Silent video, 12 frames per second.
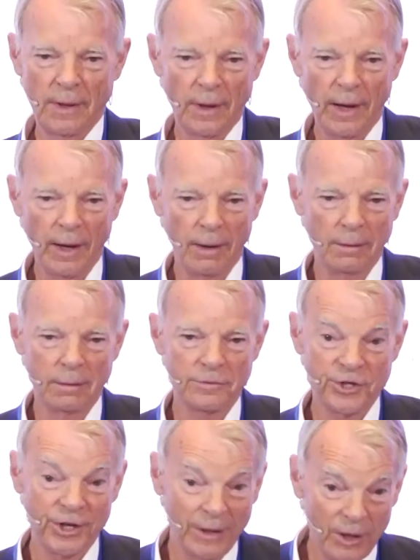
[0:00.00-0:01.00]

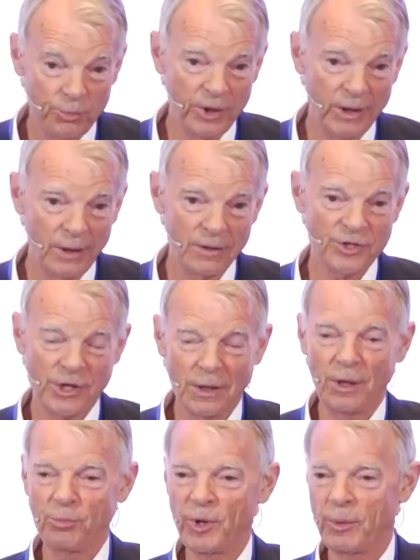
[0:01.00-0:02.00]

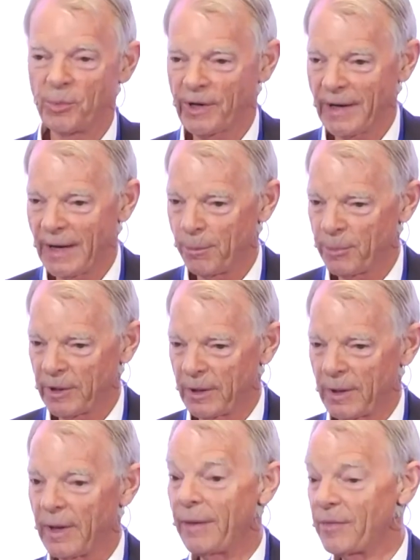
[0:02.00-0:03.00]
GDP per
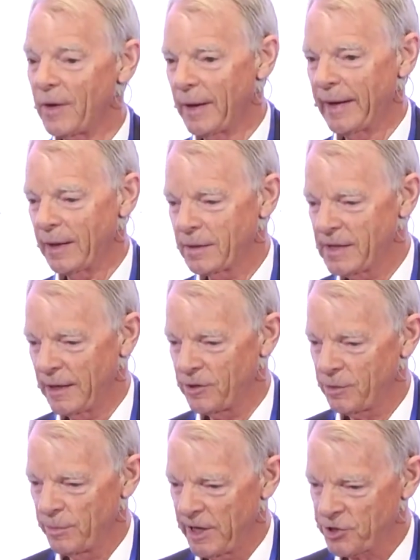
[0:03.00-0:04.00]
capita, and the like tend
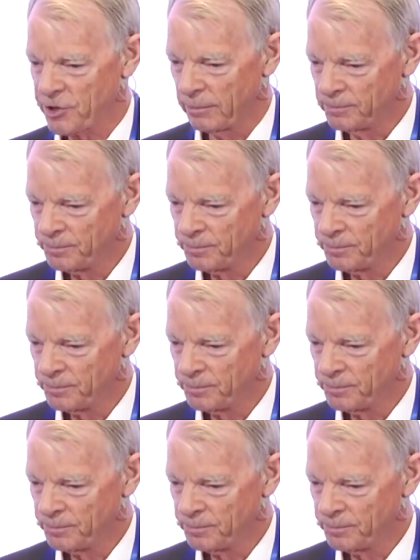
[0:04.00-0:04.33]
to measure.